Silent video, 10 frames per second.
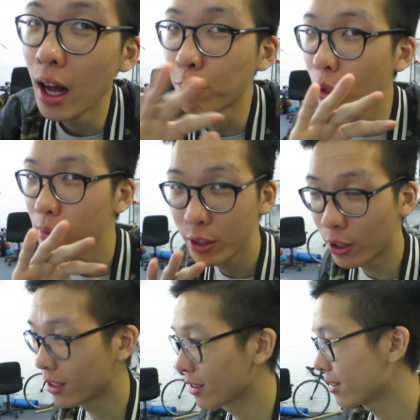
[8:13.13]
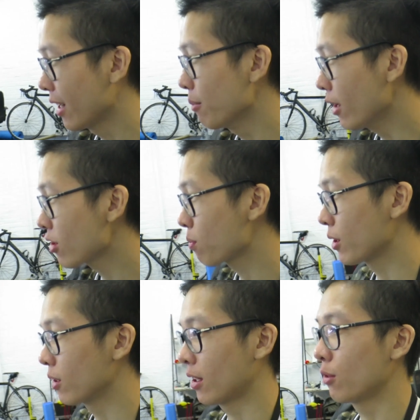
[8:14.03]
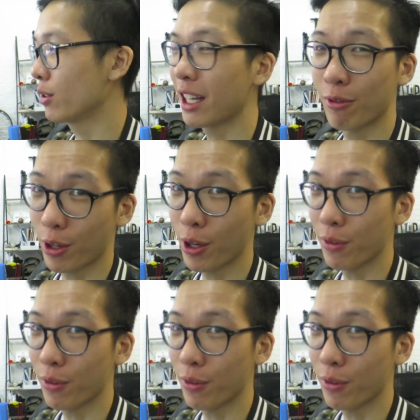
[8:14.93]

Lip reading: I'm probably not going to say much because I don't want to get run